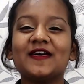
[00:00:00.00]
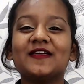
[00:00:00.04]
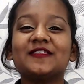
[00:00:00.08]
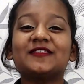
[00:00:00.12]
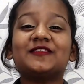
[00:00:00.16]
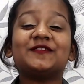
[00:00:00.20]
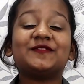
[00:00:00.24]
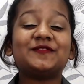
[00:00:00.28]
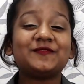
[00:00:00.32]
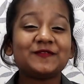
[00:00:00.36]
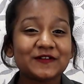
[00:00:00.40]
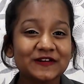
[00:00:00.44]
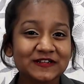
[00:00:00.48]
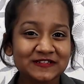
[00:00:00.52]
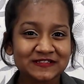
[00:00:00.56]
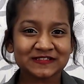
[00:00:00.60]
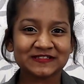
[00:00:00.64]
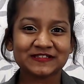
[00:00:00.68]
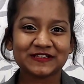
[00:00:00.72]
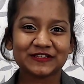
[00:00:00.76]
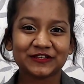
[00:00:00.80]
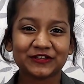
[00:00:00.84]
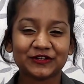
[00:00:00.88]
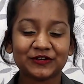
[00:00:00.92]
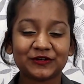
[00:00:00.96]
The first
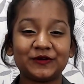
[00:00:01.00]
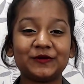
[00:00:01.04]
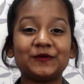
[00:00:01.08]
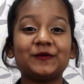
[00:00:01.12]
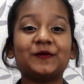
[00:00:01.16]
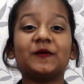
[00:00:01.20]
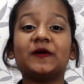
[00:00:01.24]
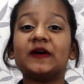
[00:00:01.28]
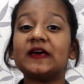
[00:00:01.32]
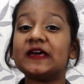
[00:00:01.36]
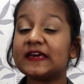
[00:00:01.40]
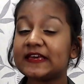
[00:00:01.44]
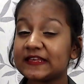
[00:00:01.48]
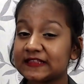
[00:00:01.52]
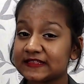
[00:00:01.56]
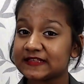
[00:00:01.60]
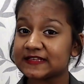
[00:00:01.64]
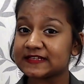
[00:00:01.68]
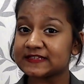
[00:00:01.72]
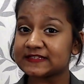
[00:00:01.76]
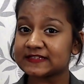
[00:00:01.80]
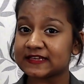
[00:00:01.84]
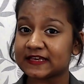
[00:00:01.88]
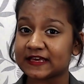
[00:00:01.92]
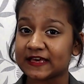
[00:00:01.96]
thing you do in
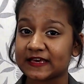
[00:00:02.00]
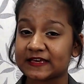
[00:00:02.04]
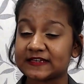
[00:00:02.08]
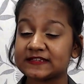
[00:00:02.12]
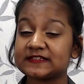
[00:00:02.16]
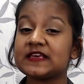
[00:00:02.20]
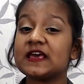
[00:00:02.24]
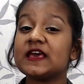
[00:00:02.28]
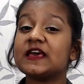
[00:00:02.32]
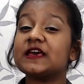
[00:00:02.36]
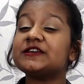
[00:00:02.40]
this case